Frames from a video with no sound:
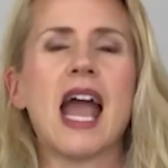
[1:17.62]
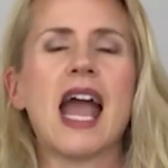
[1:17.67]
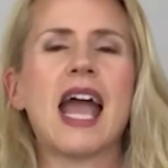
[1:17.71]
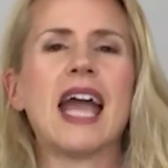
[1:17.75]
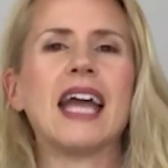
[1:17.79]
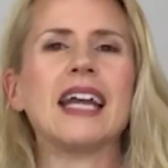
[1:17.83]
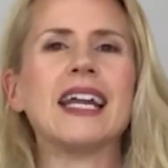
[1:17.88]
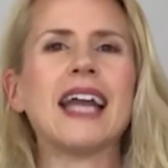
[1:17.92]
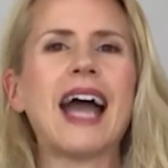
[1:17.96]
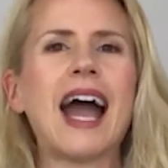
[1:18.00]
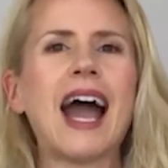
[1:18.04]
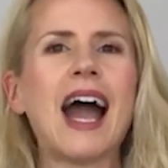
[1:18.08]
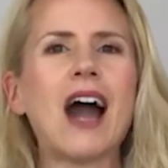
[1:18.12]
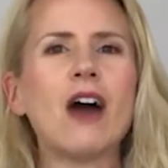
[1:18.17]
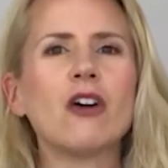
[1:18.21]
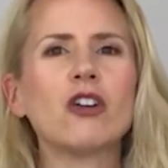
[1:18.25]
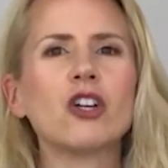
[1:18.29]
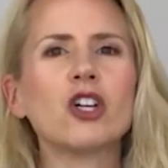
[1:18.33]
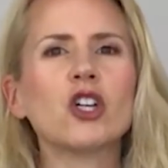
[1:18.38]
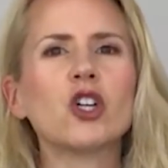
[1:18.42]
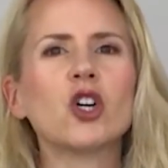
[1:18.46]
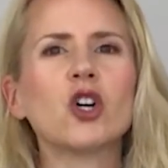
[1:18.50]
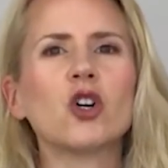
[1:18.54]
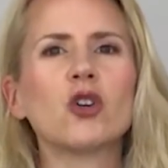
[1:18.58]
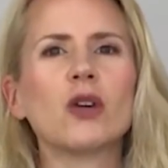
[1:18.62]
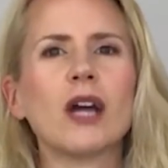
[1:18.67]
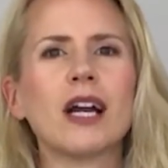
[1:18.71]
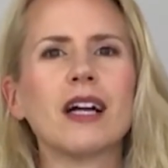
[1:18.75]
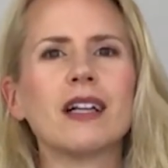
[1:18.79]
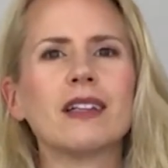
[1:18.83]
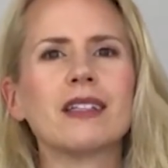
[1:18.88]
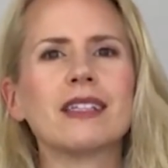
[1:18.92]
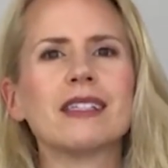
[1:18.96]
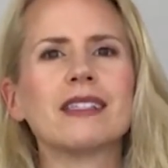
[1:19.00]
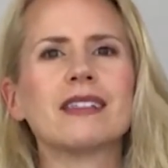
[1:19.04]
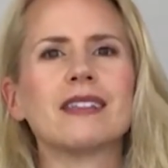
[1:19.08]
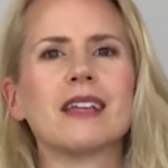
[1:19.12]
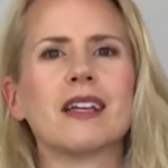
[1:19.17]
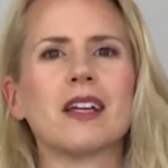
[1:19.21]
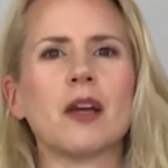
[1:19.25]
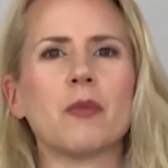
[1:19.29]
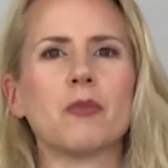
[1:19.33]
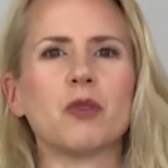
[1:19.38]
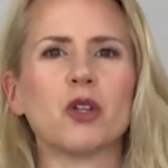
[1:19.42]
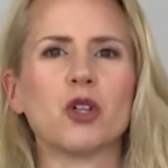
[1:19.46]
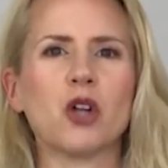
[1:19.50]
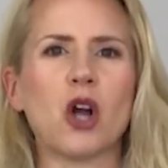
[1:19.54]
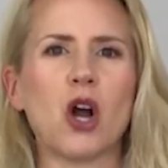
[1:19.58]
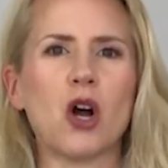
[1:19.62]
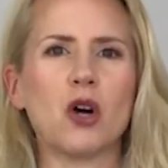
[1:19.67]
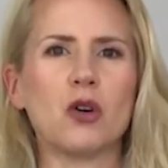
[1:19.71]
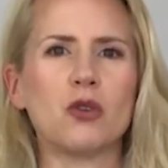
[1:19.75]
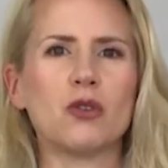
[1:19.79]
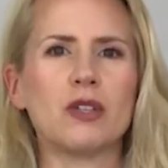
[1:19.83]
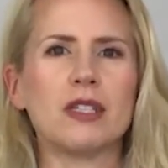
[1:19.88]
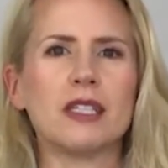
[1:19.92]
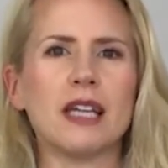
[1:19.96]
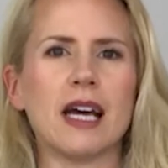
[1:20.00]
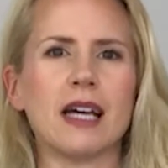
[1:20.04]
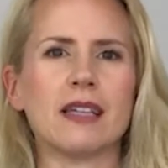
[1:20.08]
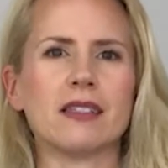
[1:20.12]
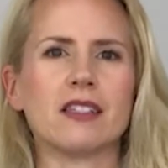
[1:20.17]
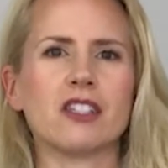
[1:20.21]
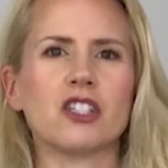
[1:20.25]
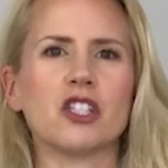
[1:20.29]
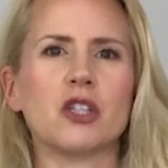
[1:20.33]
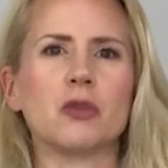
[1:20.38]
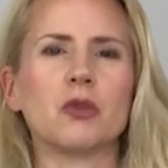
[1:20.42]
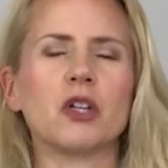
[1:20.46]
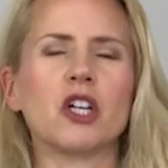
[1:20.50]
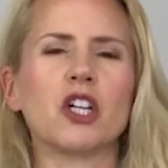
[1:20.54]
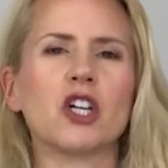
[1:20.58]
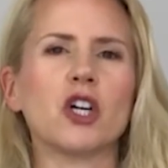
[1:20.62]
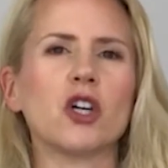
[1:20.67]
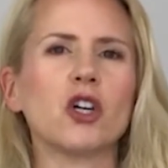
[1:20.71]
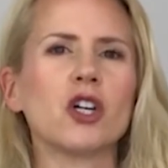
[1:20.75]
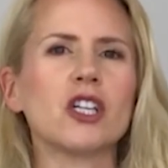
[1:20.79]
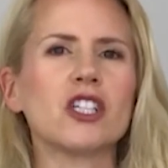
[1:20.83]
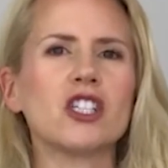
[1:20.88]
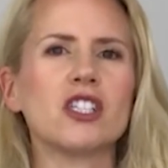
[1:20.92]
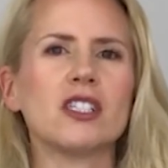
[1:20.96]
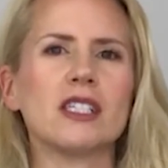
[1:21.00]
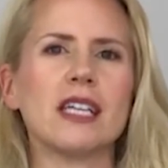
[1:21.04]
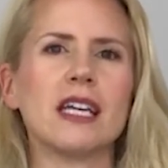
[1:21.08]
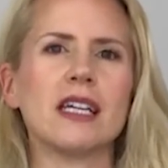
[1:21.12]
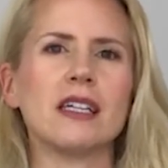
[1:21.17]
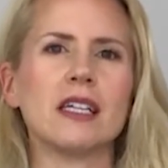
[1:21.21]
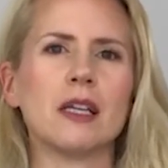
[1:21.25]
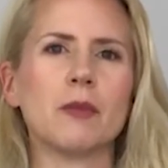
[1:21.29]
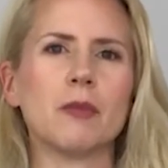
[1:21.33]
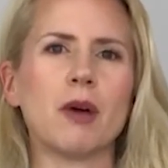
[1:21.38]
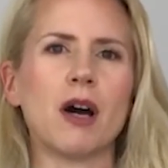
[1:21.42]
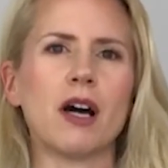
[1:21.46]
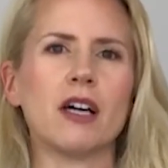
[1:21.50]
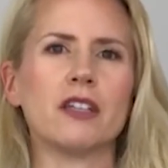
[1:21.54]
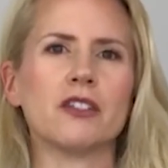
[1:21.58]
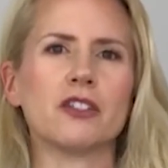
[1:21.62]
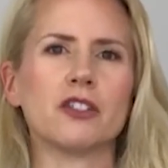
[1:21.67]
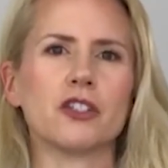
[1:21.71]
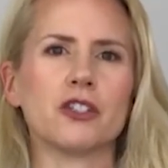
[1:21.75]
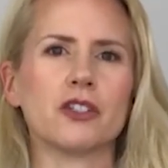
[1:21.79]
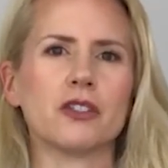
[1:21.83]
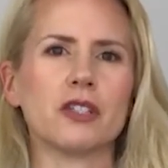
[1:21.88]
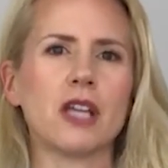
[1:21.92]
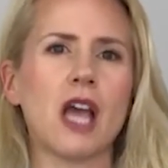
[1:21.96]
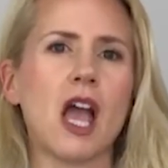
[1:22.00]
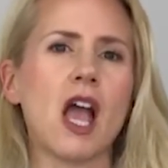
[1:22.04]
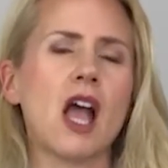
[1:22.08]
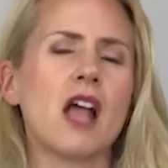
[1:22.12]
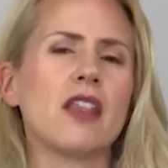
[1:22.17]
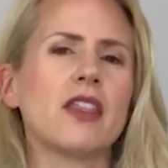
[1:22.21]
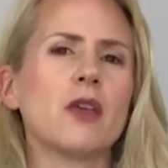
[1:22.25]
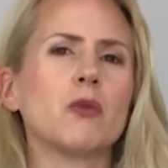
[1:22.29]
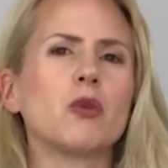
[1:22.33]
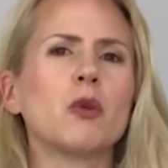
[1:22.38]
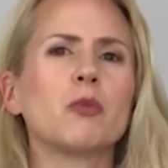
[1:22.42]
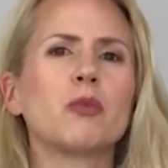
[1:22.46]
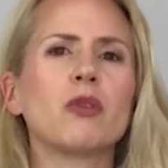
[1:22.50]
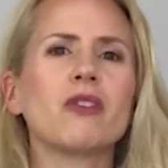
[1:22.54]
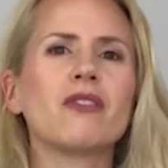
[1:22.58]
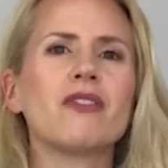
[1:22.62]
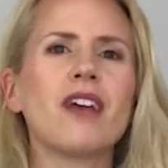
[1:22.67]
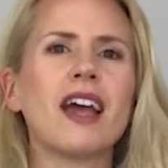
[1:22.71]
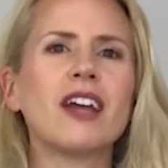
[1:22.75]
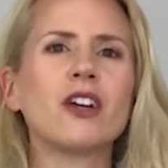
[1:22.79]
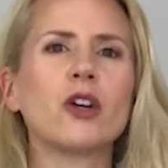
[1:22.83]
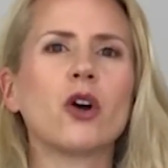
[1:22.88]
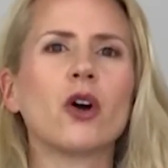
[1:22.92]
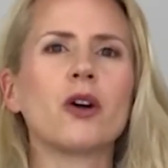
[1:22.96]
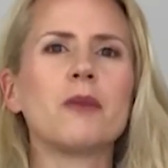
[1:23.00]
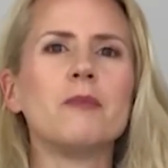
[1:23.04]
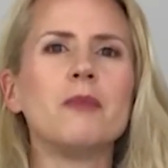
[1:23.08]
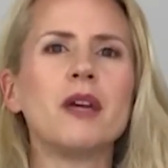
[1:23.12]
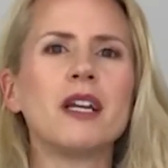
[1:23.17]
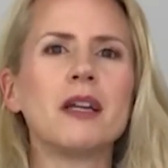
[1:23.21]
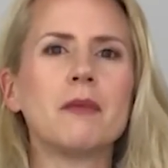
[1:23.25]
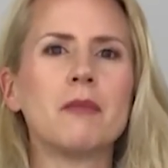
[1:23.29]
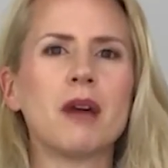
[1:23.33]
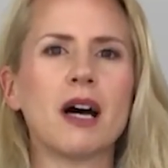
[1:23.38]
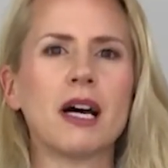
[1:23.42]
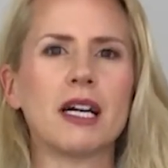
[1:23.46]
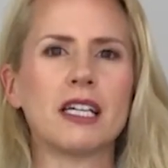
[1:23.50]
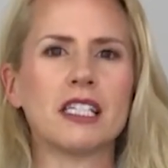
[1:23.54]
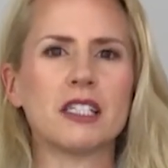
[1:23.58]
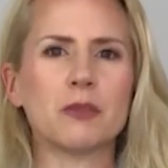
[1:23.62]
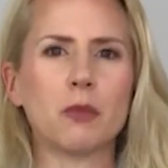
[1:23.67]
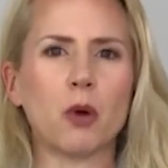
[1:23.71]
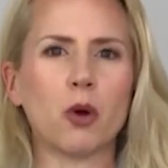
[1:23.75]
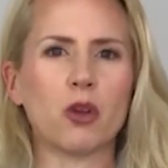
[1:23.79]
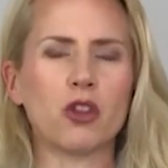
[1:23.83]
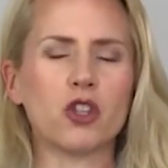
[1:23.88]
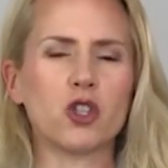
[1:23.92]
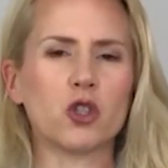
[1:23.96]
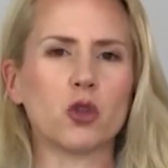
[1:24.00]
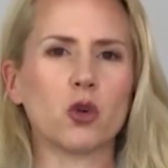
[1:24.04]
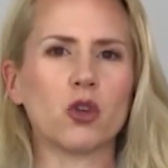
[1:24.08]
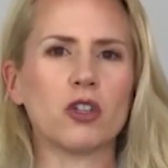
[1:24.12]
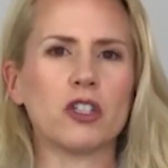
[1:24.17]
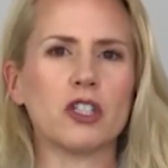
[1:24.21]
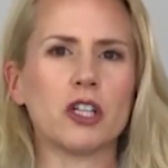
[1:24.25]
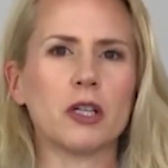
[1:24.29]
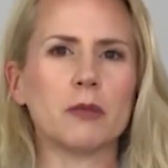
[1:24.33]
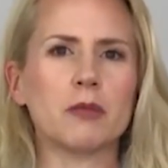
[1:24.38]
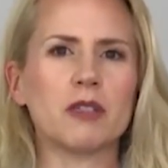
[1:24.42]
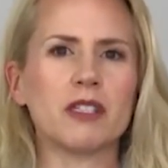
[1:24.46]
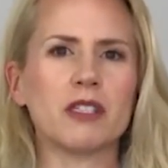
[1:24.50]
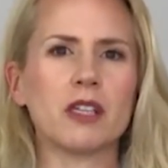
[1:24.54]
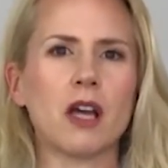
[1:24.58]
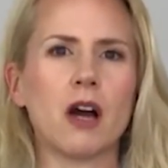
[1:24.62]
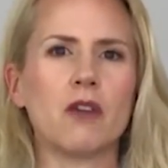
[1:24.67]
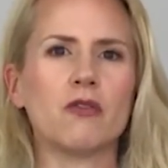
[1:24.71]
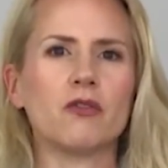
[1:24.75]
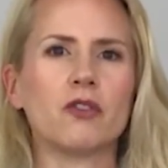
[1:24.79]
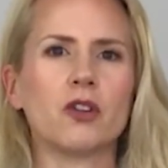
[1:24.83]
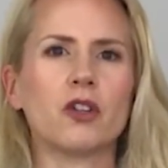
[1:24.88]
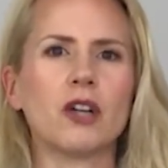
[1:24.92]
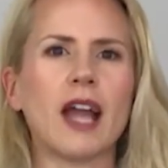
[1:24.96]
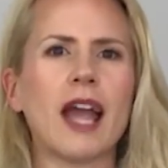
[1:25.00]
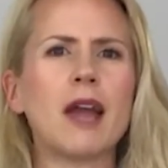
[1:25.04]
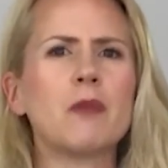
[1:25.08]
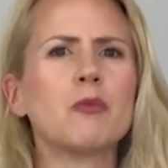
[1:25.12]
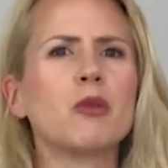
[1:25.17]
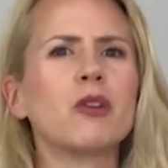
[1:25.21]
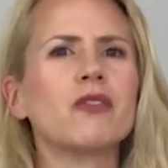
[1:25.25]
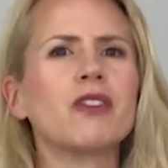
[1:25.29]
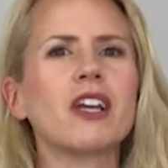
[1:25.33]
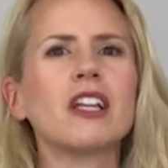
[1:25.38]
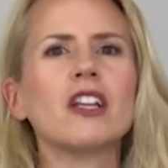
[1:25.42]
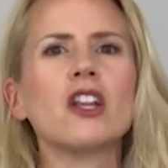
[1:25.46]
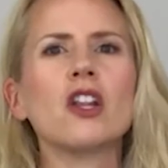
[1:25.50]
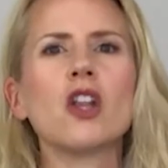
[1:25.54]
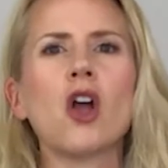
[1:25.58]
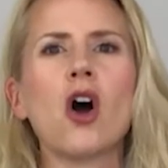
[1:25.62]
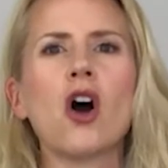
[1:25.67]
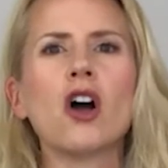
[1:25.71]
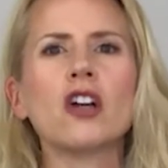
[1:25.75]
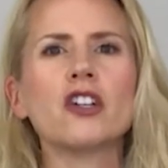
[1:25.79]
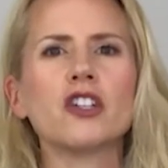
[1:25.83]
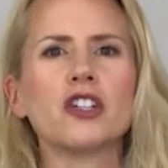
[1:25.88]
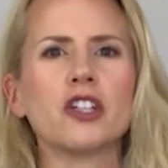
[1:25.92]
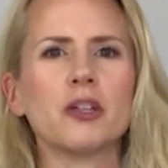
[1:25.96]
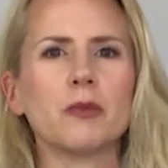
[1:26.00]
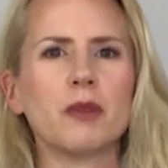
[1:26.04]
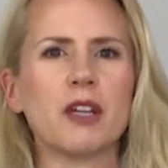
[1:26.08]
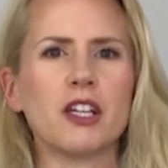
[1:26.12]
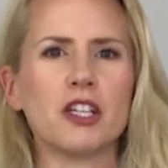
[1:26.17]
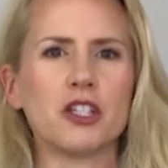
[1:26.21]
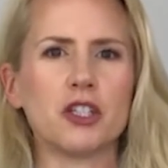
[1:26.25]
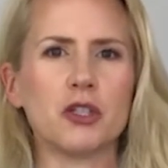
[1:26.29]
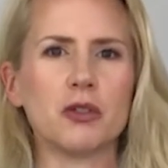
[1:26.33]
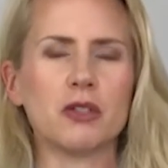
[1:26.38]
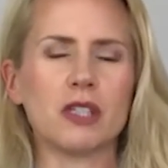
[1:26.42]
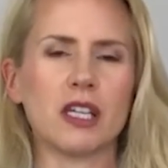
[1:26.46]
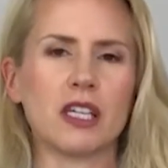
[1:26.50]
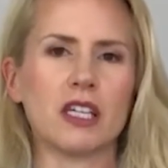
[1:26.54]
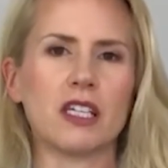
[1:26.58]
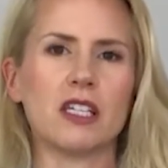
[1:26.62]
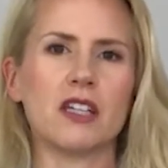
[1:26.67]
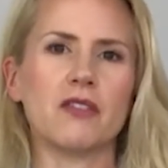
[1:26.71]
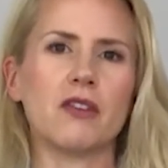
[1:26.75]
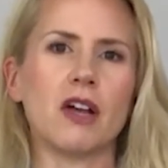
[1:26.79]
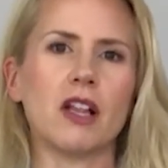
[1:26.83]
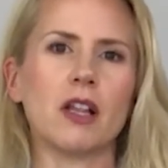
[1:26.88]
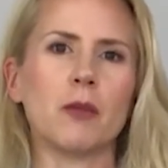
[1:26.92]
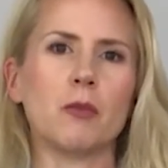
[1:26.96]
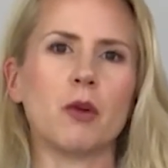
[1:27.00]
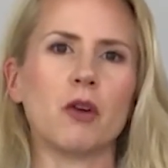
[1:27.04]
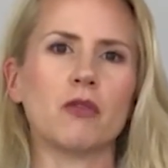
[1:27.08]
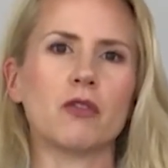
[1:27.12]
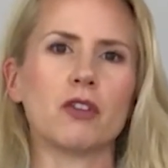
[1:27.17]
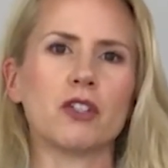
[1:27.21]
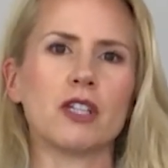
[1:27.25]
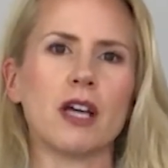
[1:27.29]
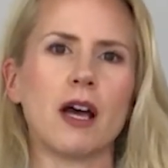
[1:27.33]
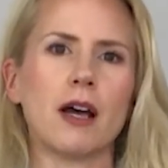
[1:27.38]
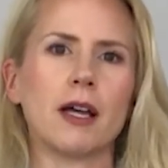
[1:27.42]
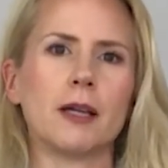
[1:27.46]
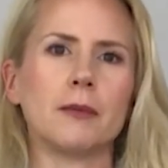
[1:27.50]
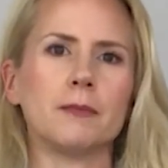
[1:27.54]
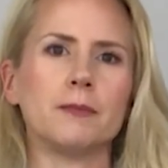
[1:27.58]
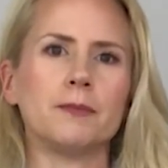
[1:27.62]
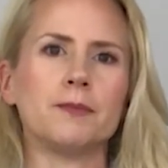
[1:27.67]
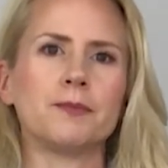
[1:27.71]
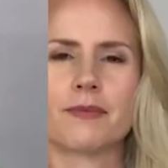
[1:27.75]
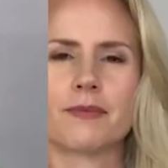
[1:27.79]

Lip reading: and how to correctly set up your own desk to encourage standing postures that will prevent or minimize both short-term discomfort and prevent long-term issues that can develop over time.